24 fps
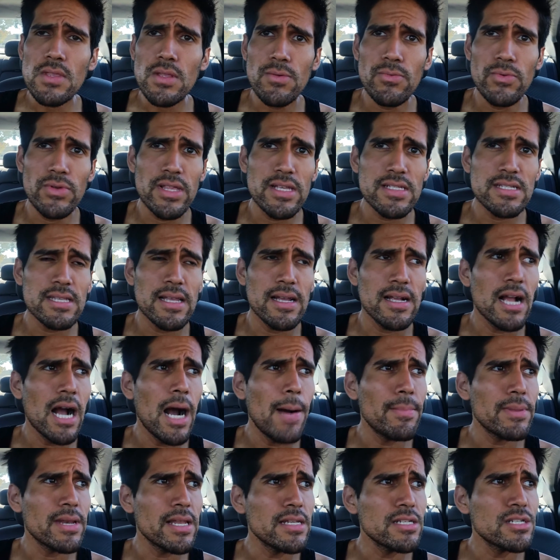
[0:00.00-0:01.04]
what they say, a
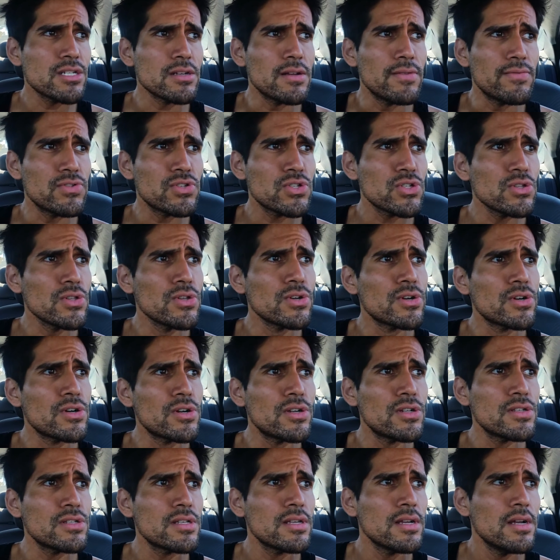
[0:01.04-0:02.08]
combination of
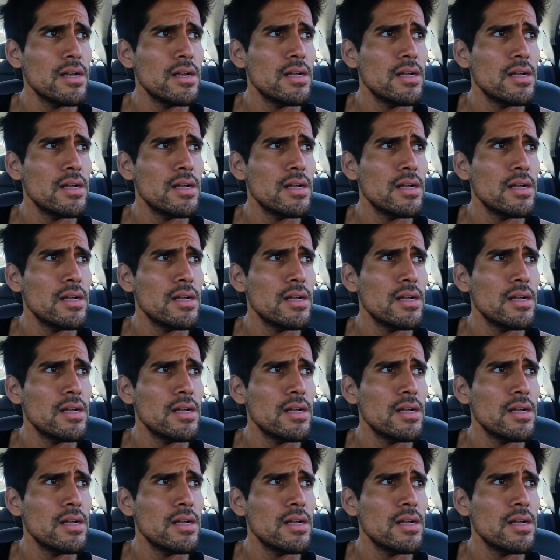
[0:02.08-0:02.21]
slurs,